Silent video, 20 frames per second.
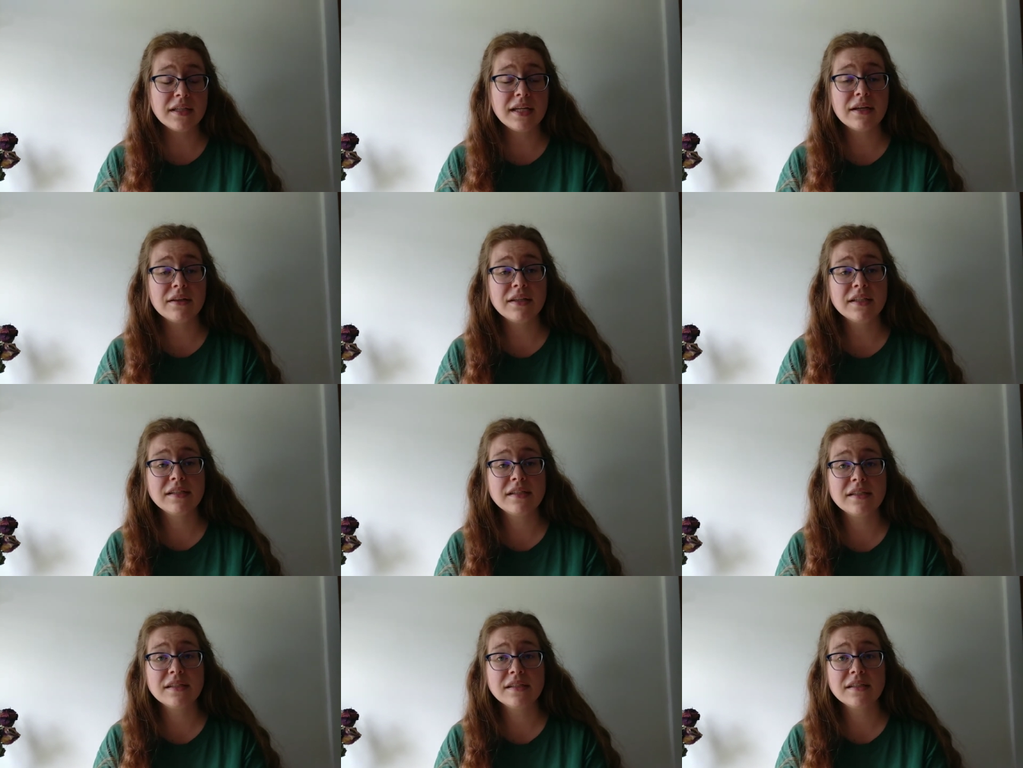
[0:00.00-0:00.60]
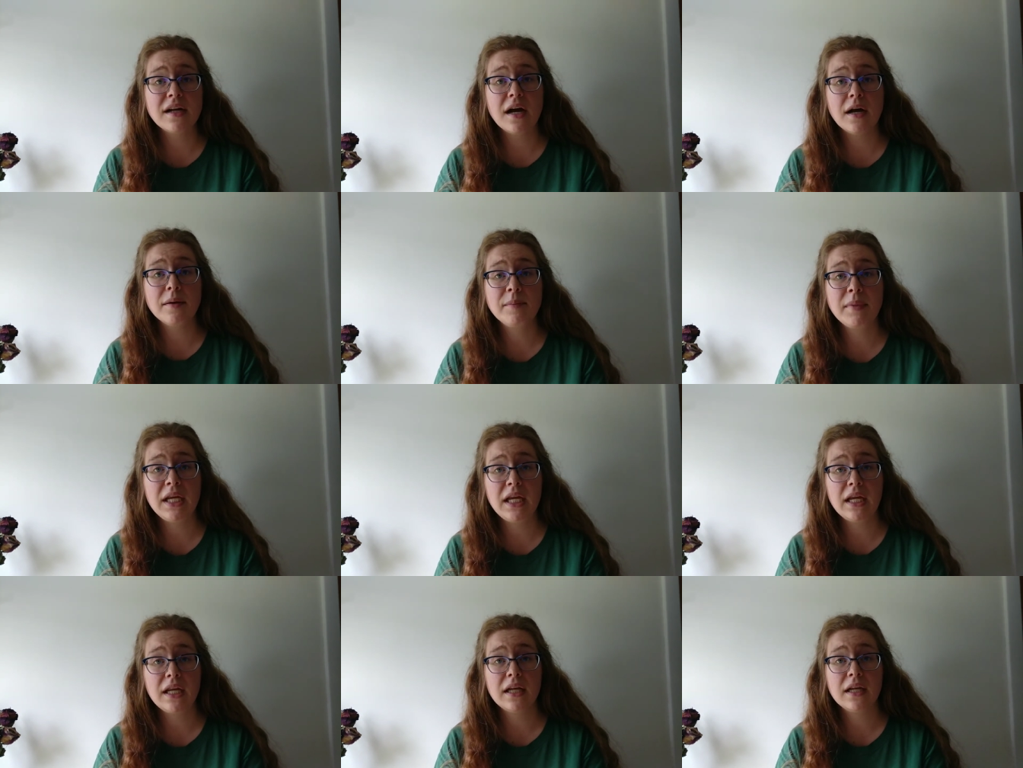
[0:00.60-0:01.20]
Now, this does not
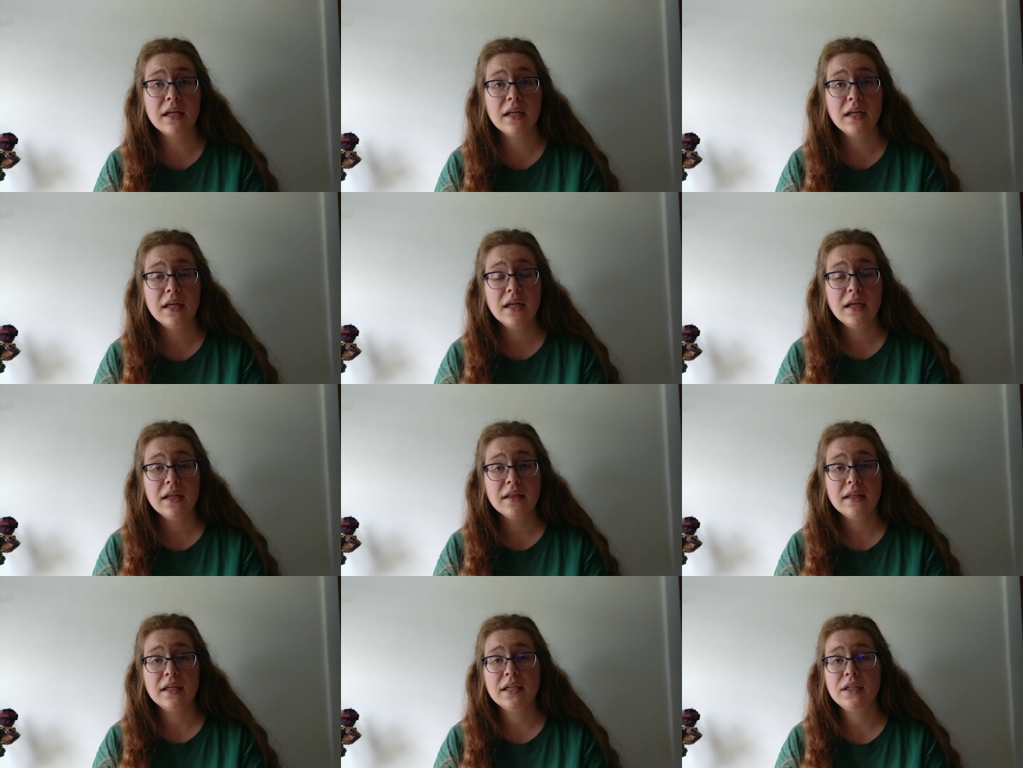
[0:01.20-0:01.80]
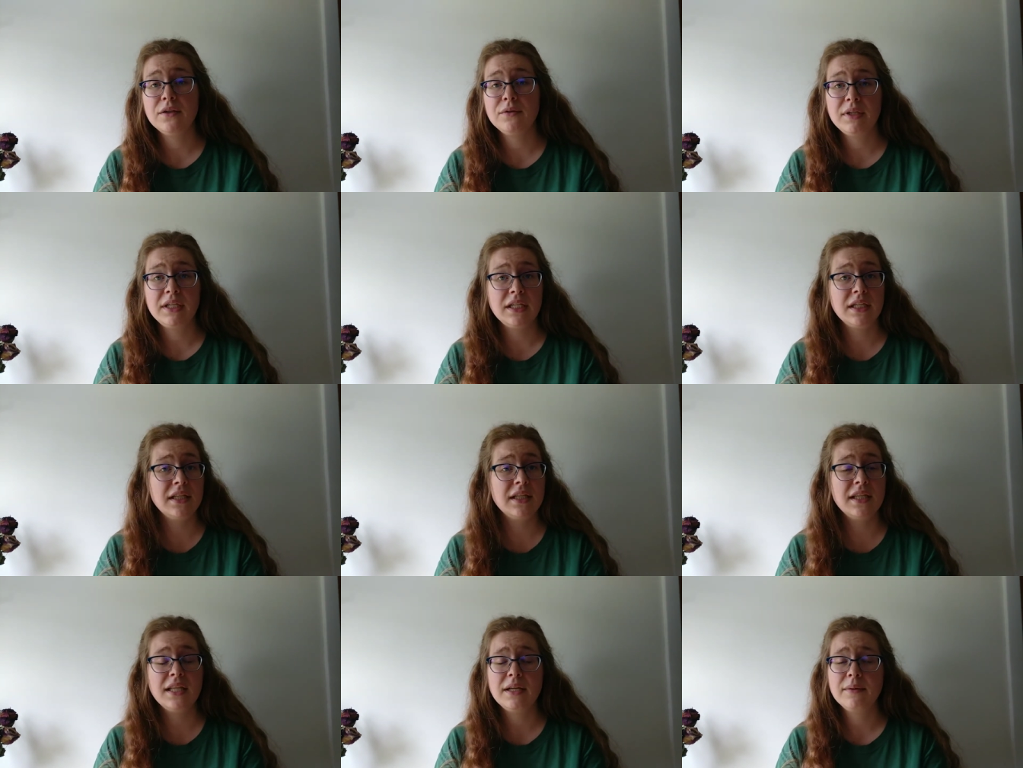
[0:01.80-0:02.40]
mean that you
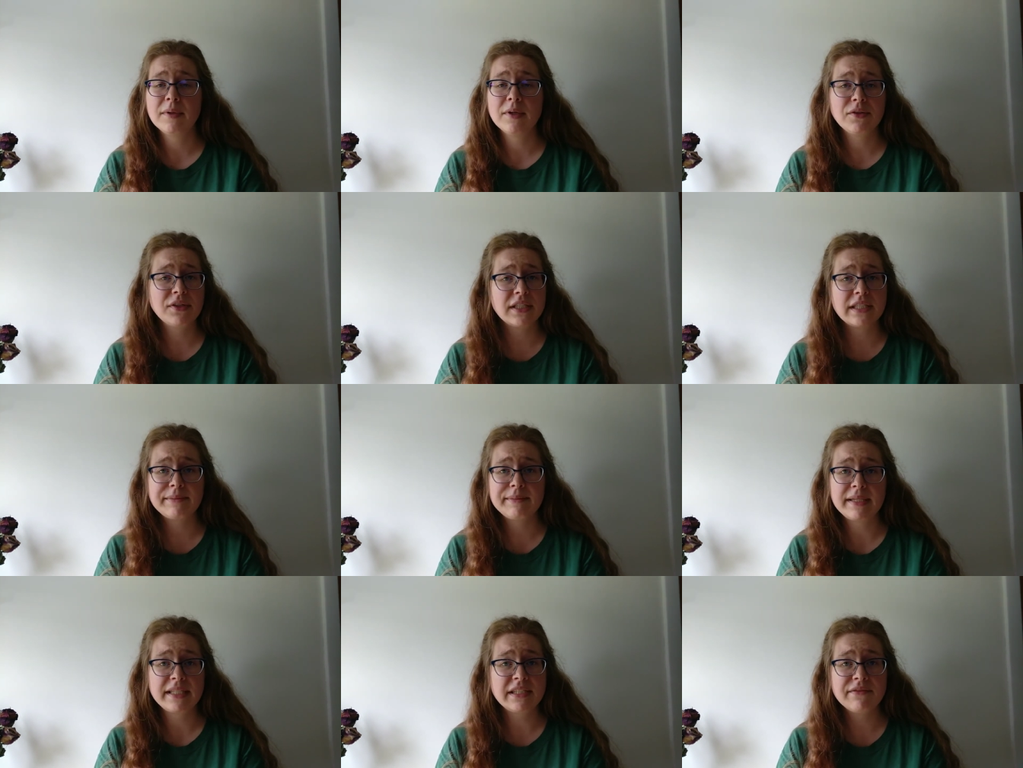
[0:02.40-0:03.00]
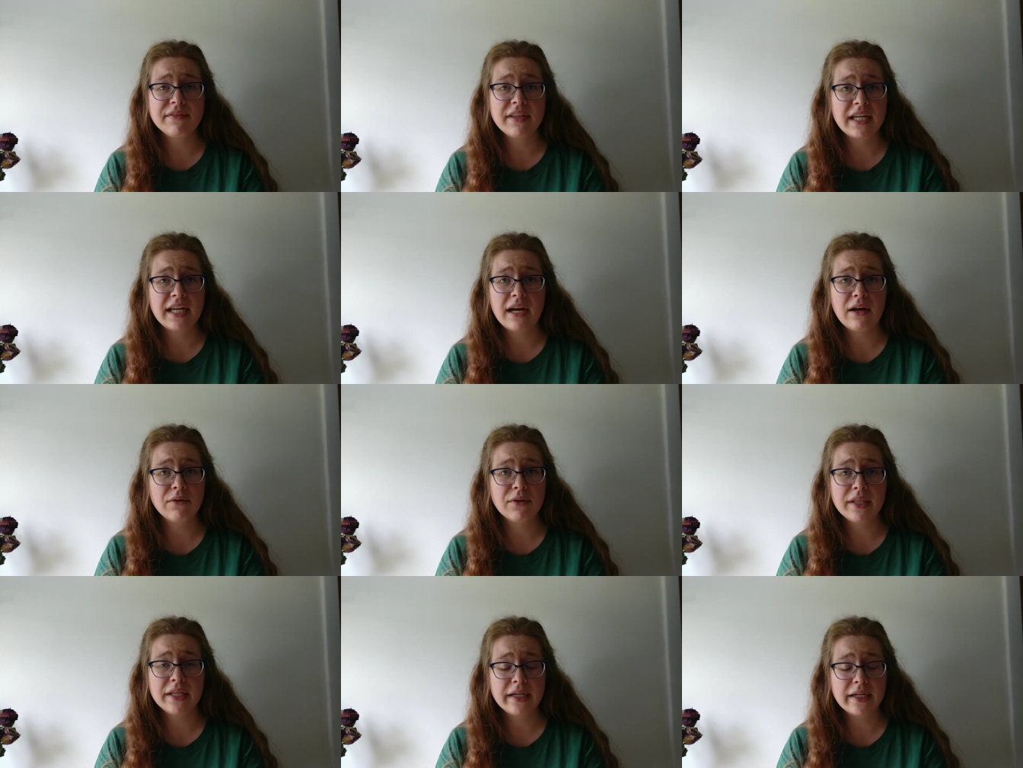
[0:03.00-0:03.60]
need the most expensive thing
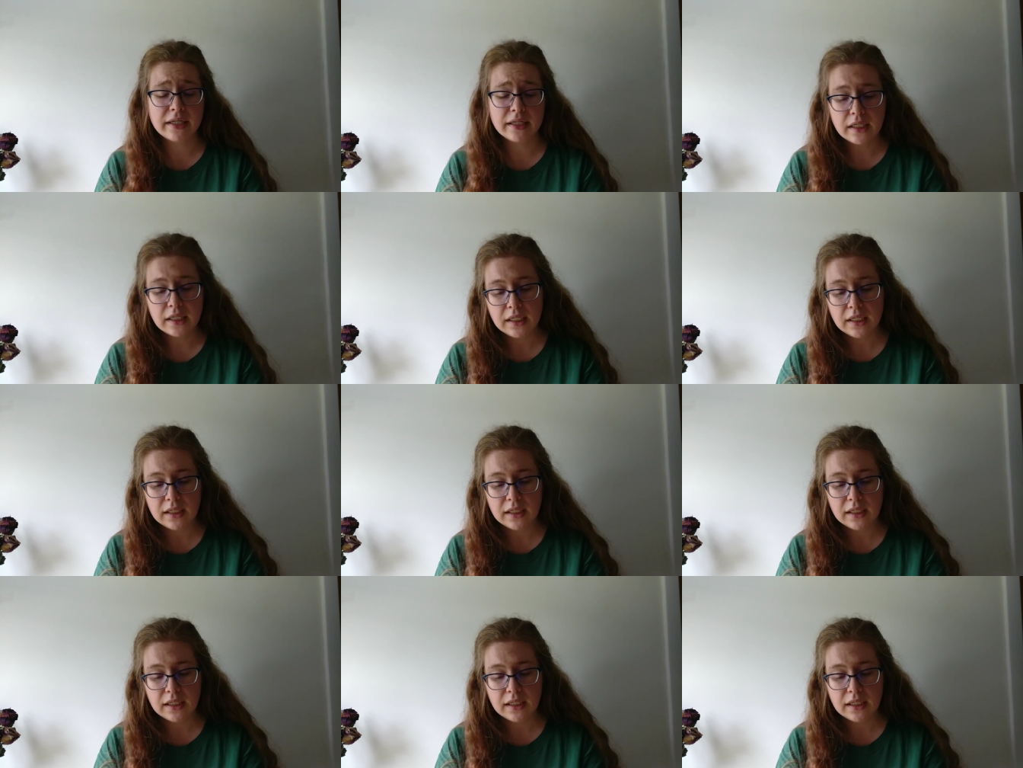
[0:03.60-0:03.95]
out there.